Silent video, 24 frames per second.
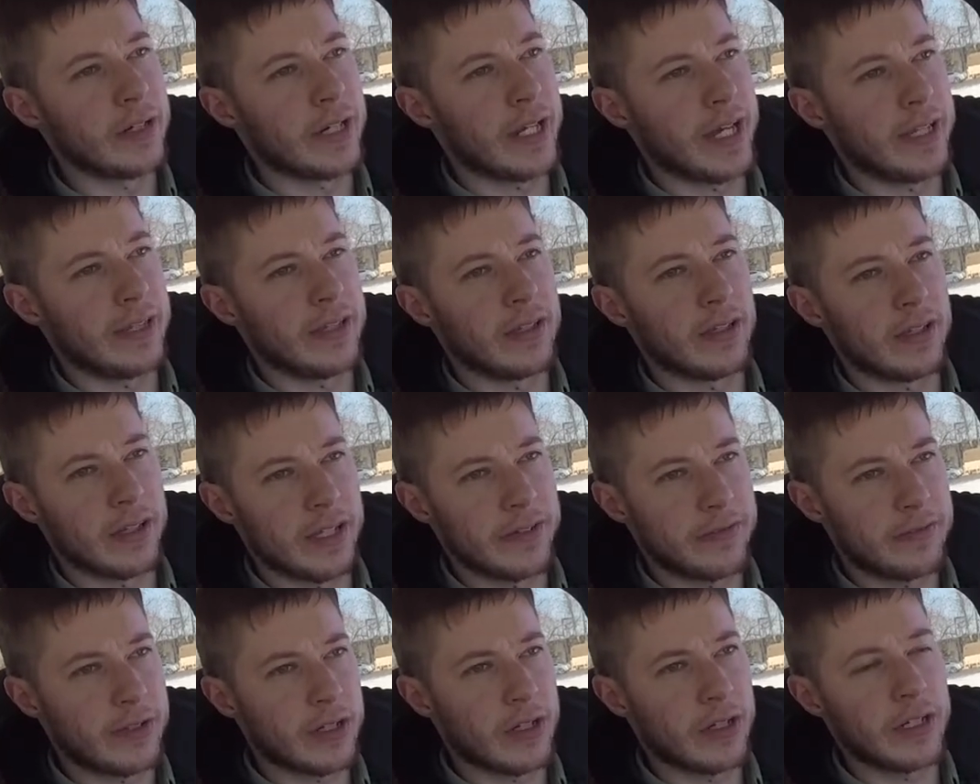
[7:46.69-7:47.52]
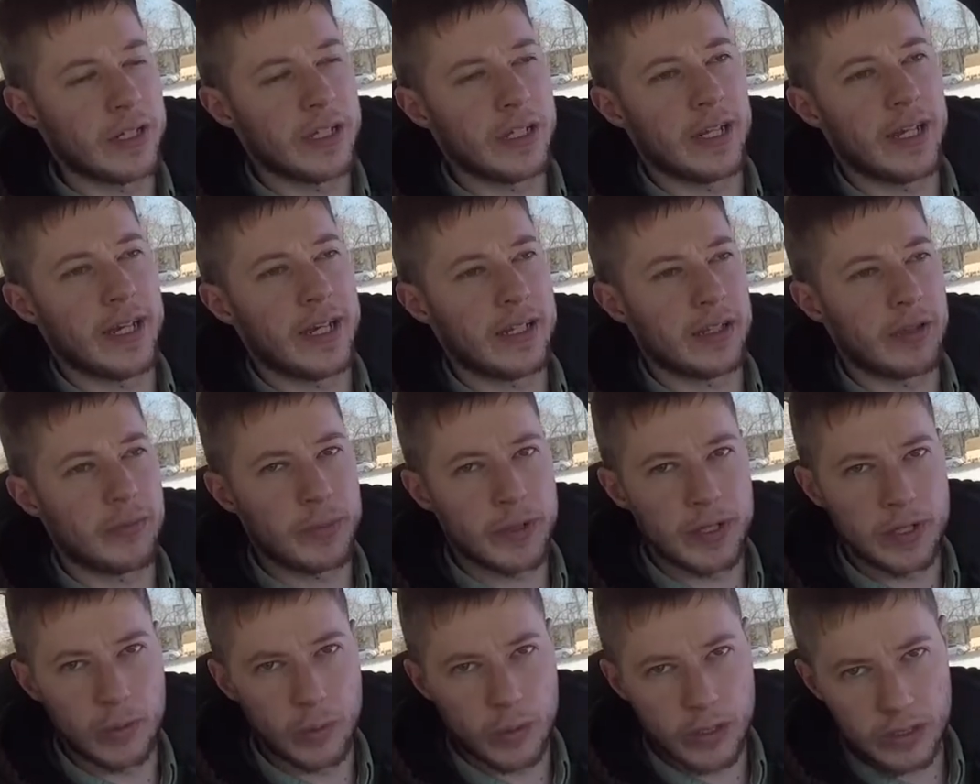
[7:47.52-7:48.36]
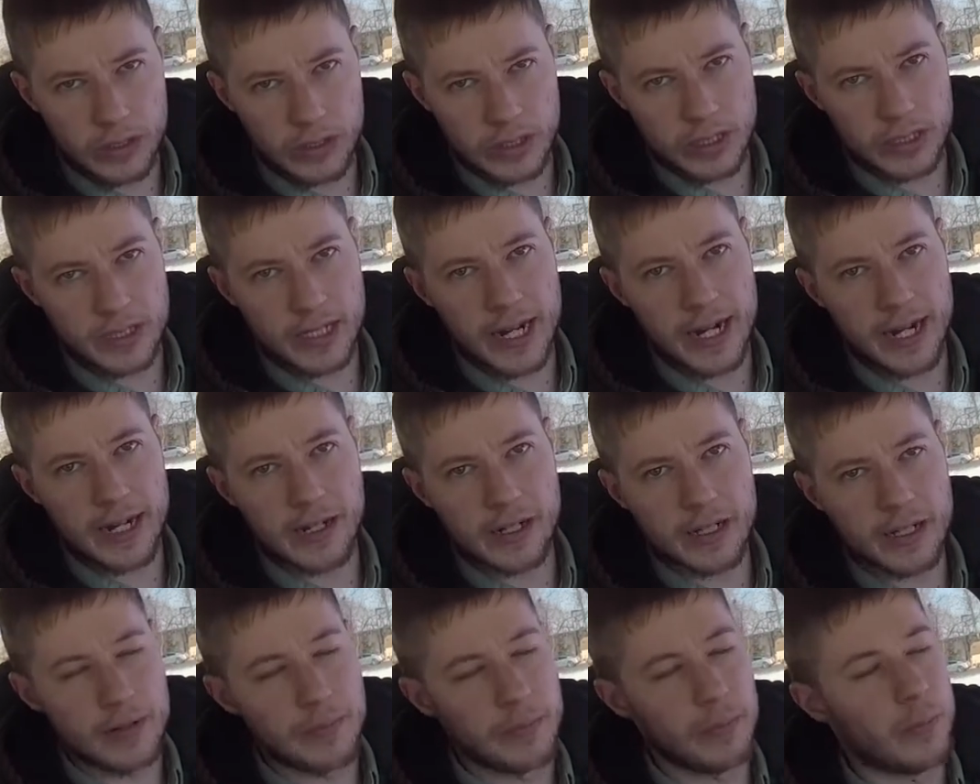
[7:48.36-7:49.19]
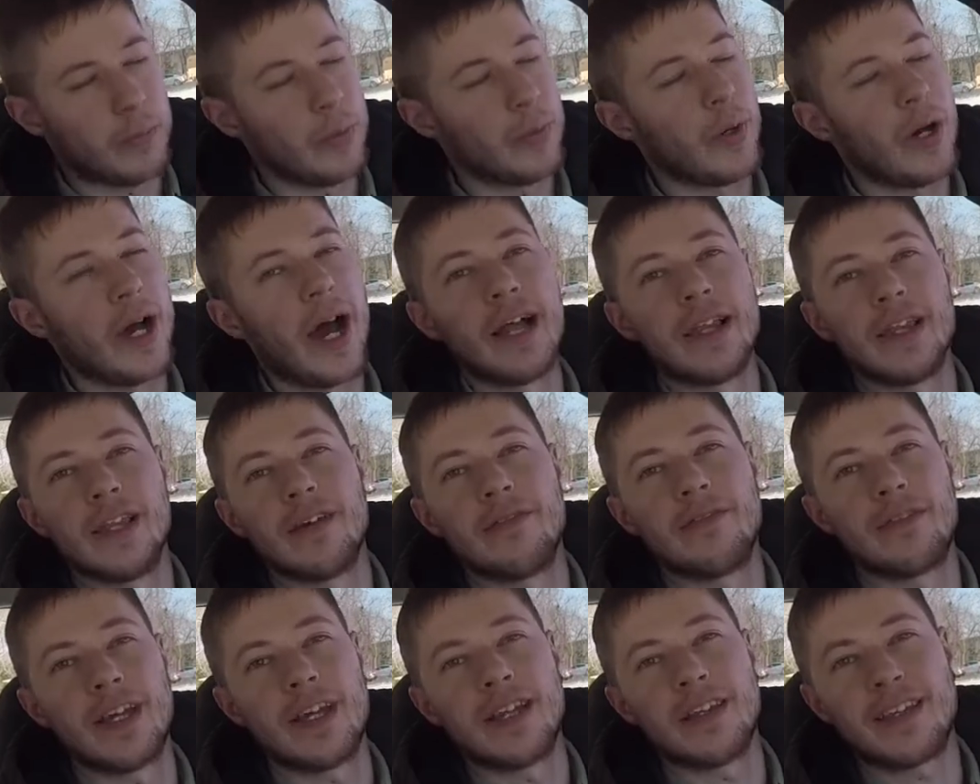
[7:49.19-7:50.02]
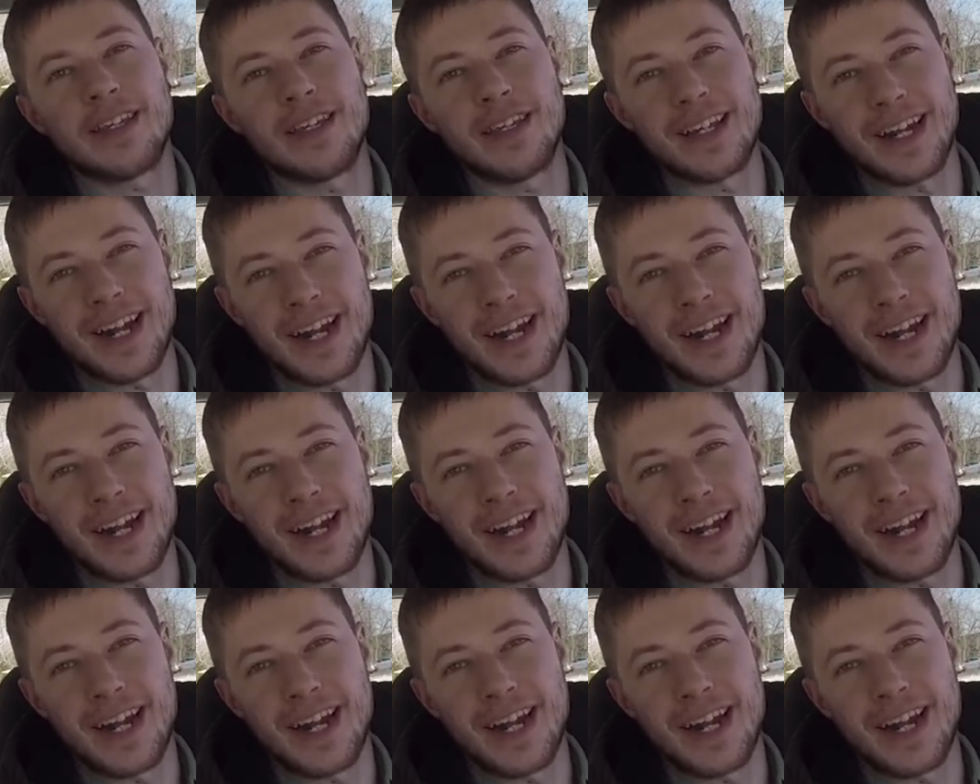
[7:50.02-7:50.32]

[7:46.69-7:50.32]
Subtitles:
It had the lift on it, had the big wheels and tires, and boy, I loved that thing.